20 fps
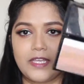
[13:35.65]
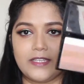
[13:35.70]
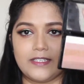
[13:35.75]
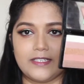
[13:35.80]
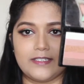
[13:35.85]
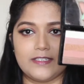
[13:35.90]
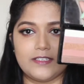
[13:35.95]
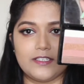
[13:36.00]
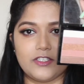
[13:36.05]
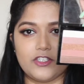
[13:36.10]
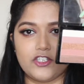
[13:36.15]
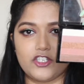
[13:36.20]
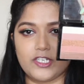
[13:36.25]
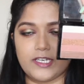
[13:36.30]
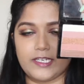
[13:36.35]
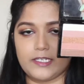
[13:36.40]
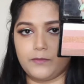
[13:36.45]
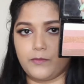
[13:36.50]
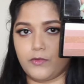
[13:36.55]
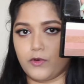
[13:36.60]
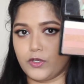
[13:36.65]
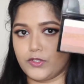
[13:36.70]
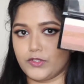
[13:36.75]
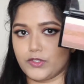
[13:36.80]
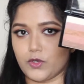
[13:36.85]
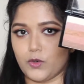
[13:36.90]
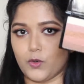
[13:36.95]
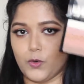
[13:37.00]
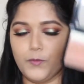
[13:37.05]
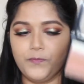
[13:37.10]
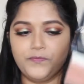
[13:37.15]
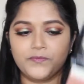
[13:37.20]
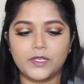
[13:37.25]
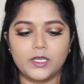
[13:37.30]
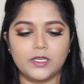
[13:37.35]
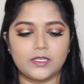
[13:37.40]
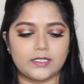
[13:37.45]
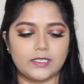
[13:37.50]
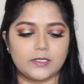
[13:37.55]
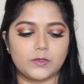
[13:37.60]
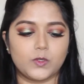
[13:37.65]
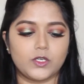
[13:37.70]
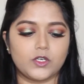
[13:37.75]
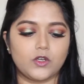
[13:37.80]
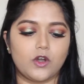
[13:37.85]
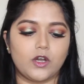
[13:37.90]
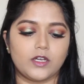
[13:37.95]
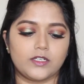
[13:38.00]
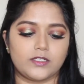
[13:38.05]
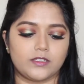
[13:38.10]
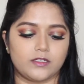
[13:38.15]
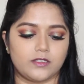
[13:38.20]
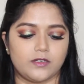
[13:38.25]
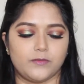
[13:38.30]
This is in the shade Bronze Glow. This one got